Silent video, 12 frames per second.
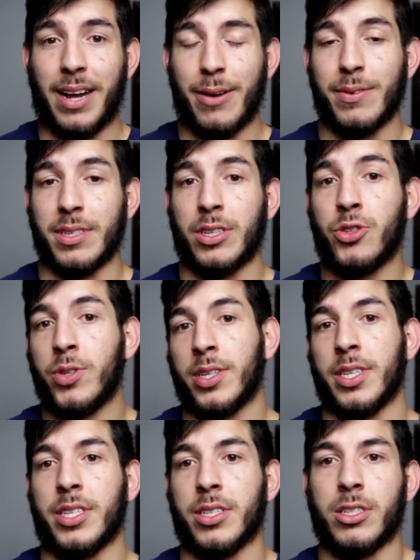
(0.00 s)
I was
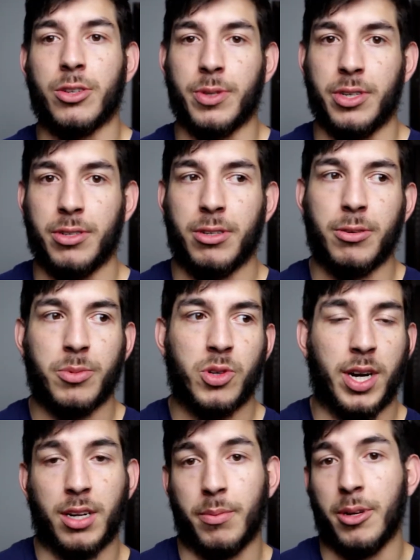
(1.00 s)
strictly just doing YouTube,
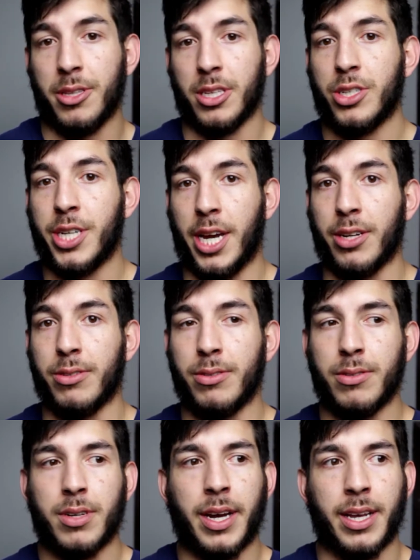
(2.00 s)
trying to build this
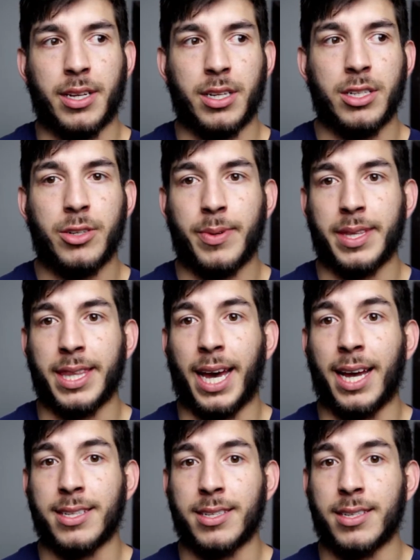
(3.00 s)
channel and doing
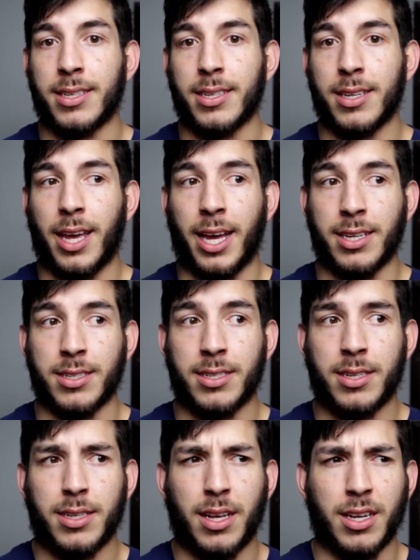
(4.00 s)
that
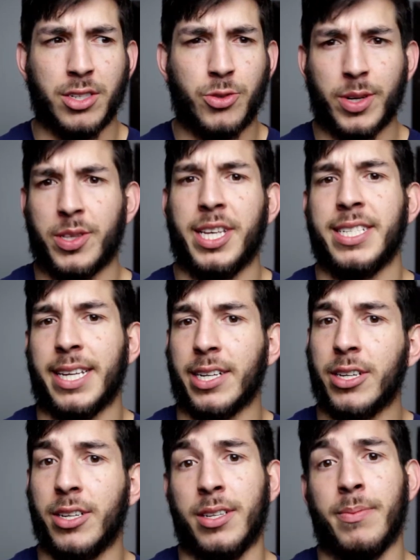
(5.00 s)
as uh, strictly as I
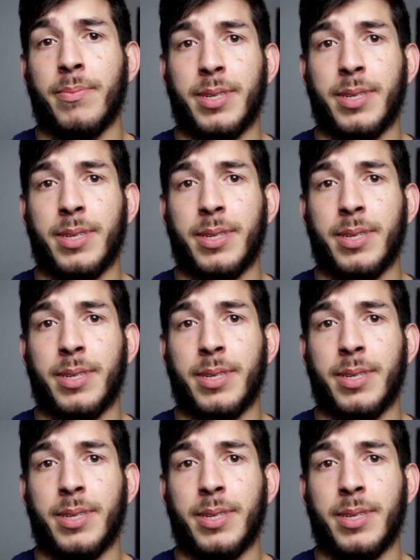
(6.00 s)
could.